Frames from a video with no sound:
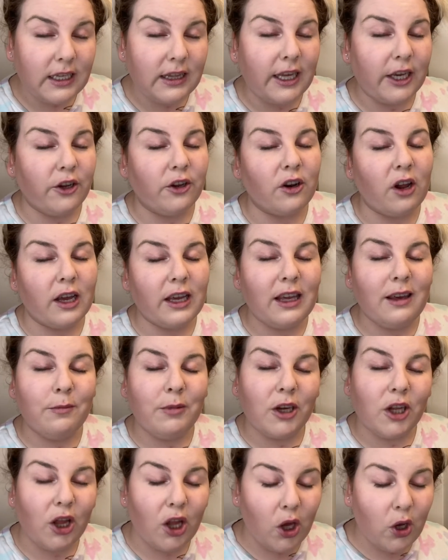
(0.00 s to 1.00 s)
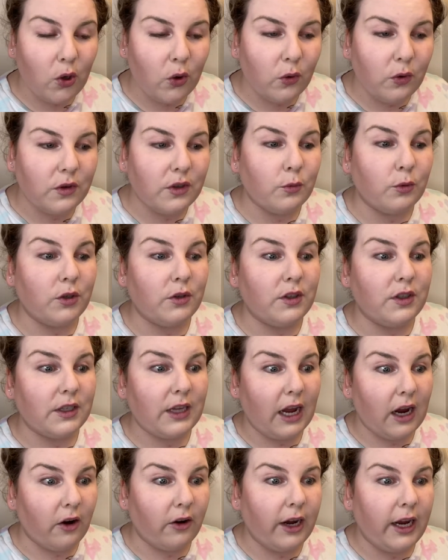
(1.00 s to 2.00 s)
They could not keep it closed, which is
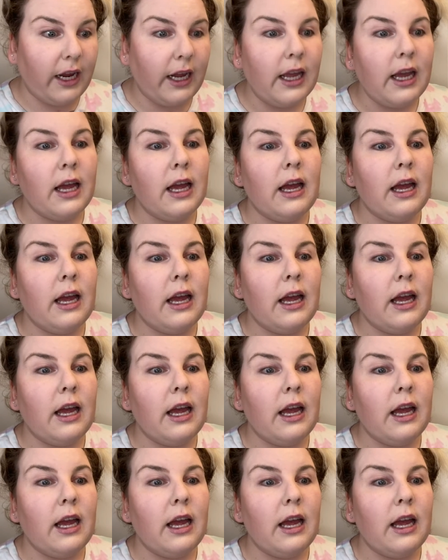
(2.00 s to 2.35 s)
scary.